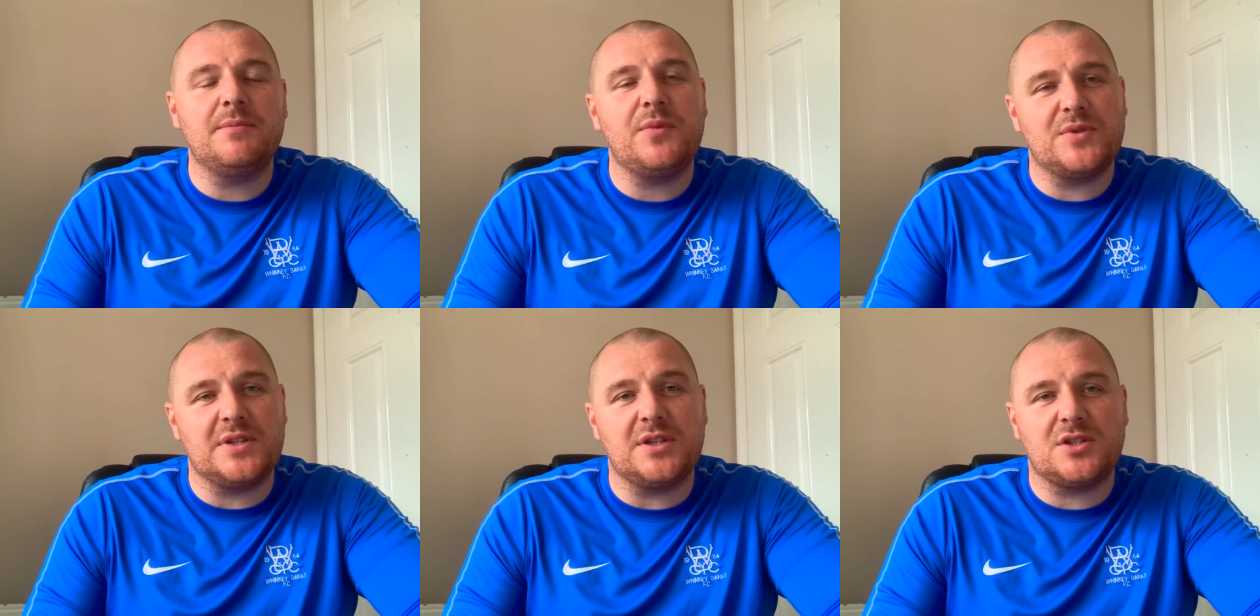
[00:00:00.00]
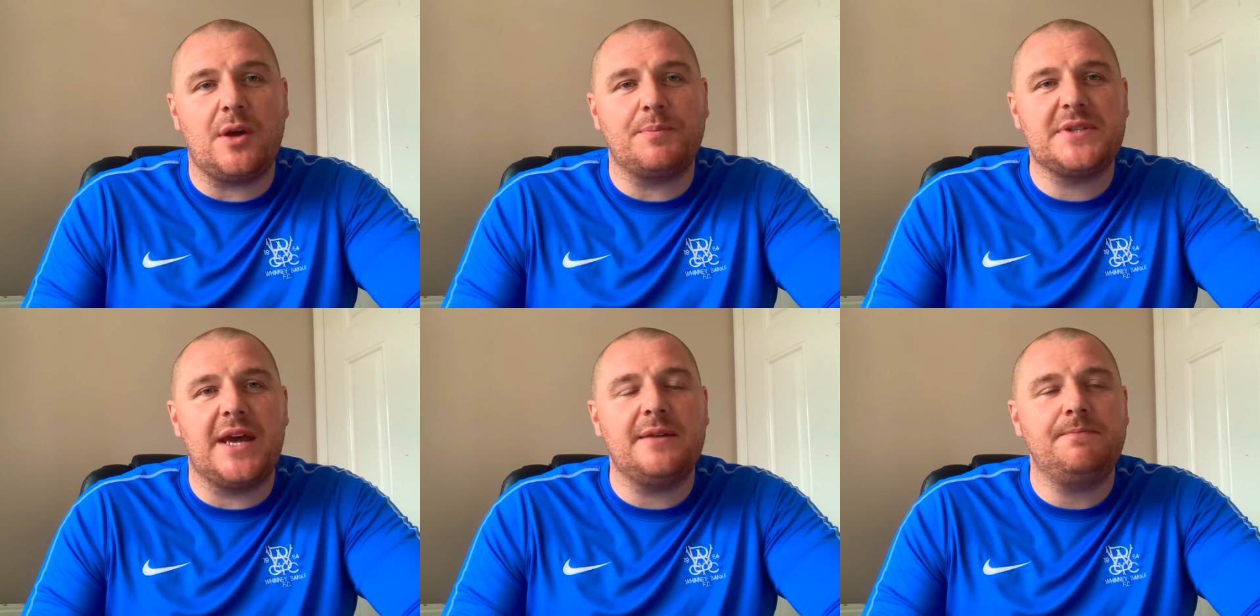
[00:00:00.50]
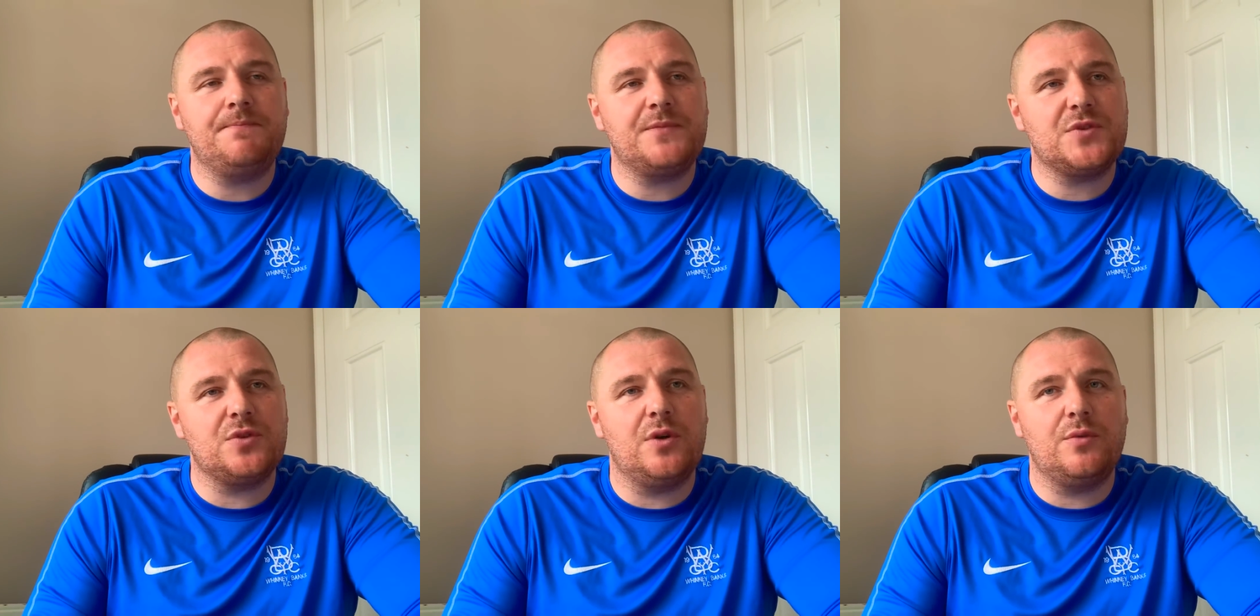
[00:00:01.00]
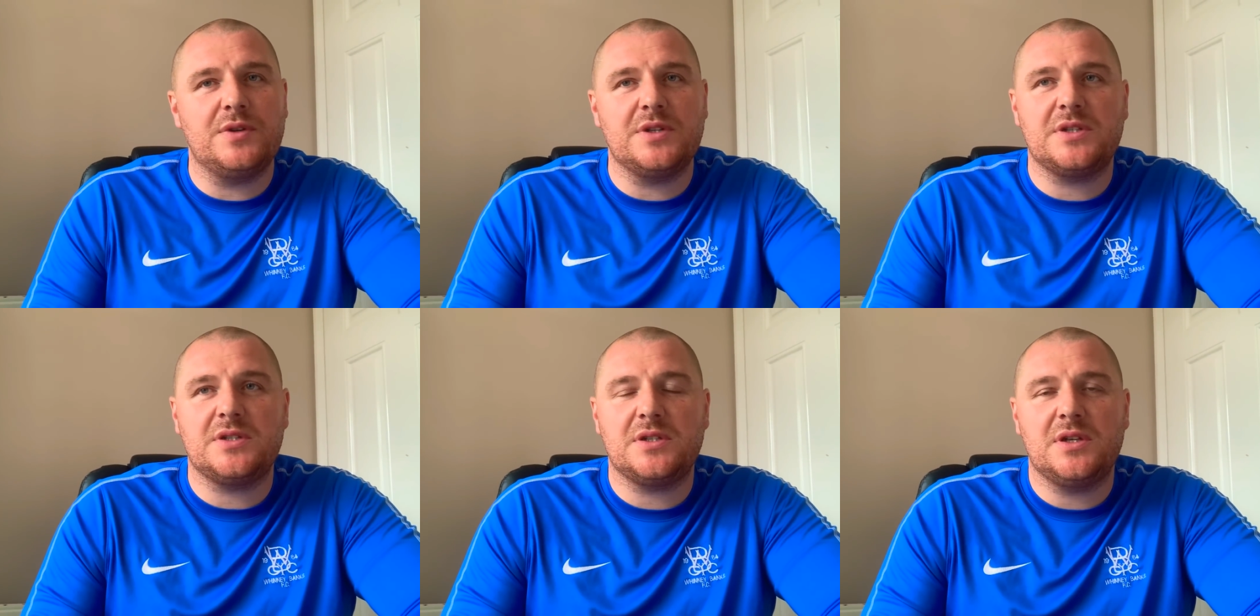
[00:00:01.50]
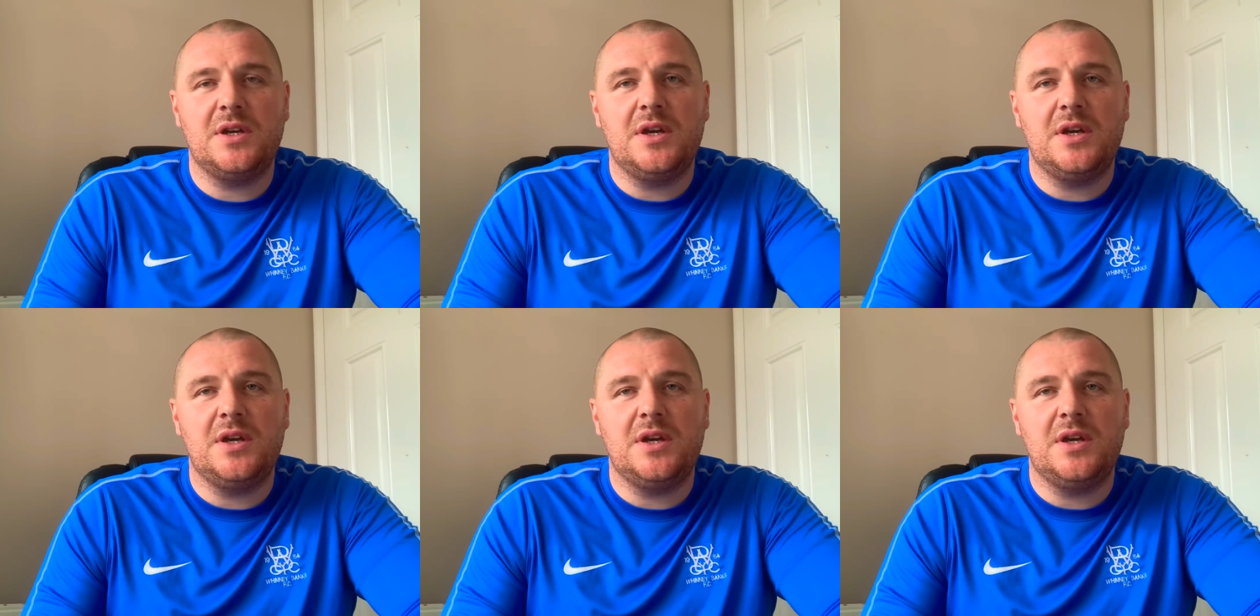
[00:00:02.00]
It was in the top 10, so it was